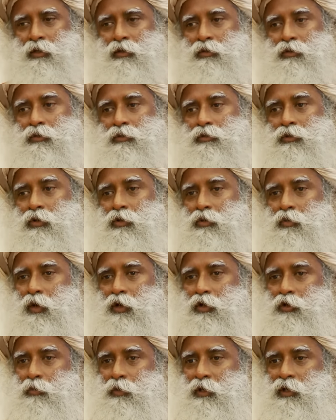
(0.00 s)
You don't
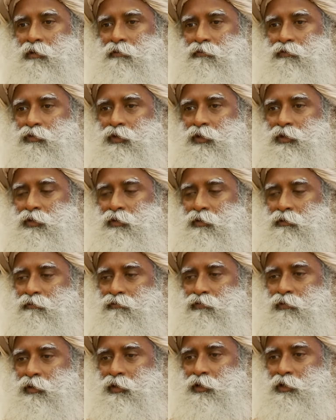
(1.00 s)
want to be influ
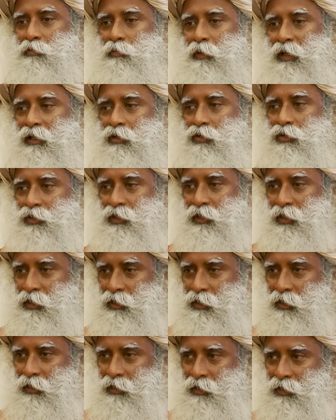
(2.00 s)
influenced by your
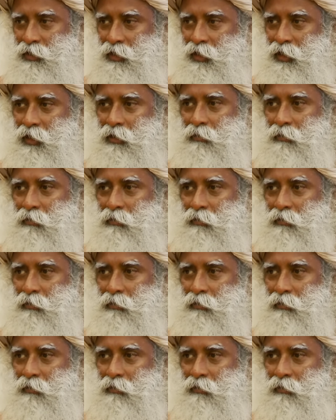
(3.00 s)
genetics,